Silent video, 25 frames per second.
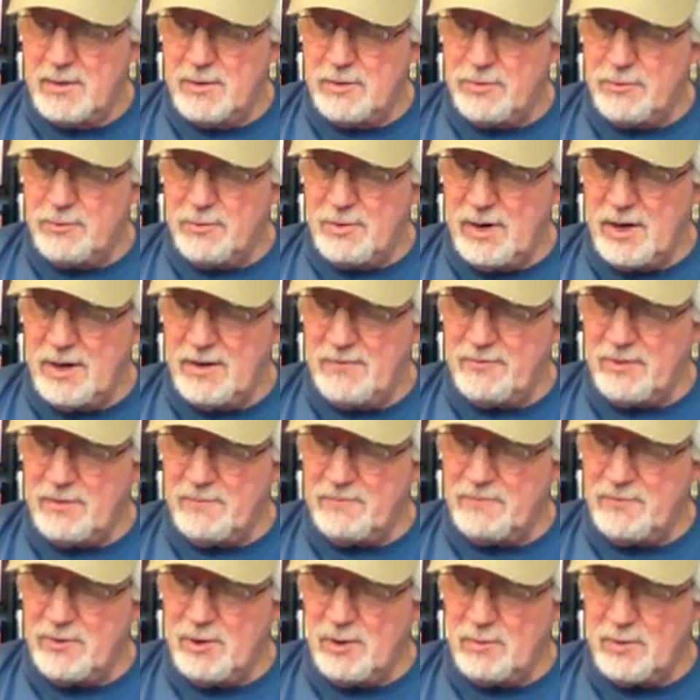Thriller
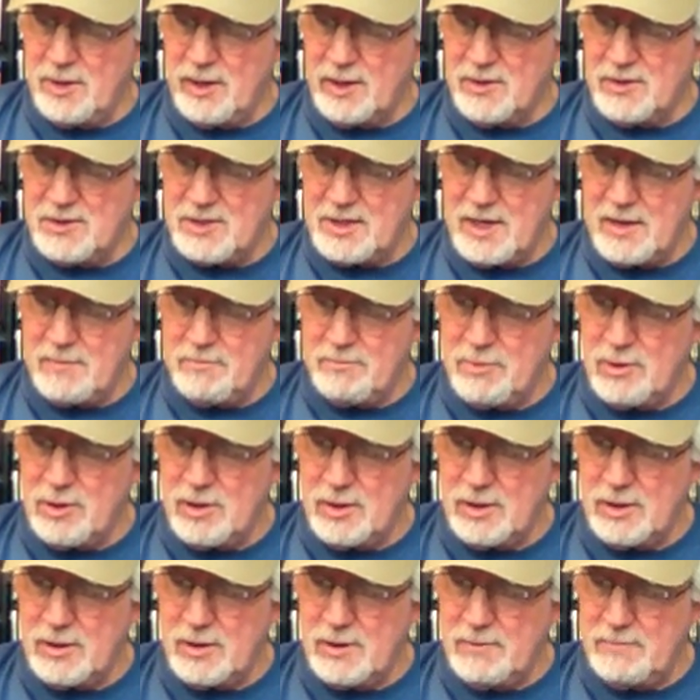from filmmakers Tim
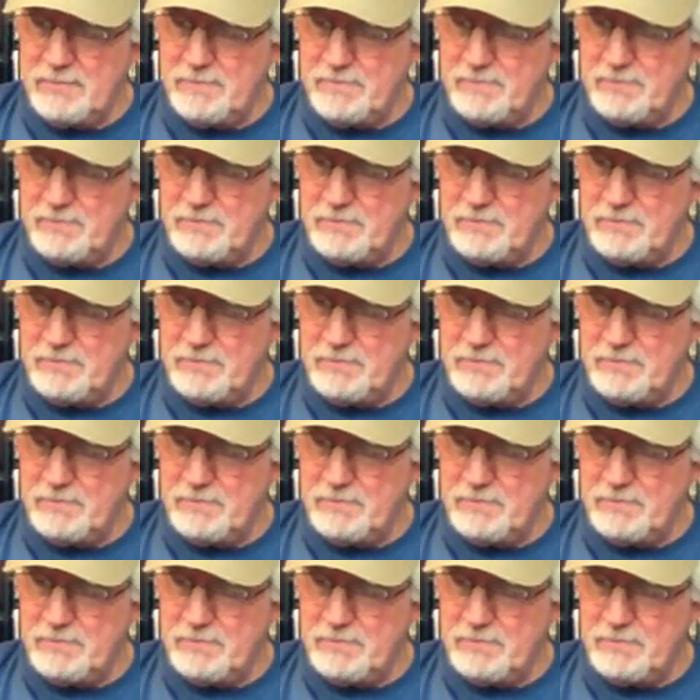Burton.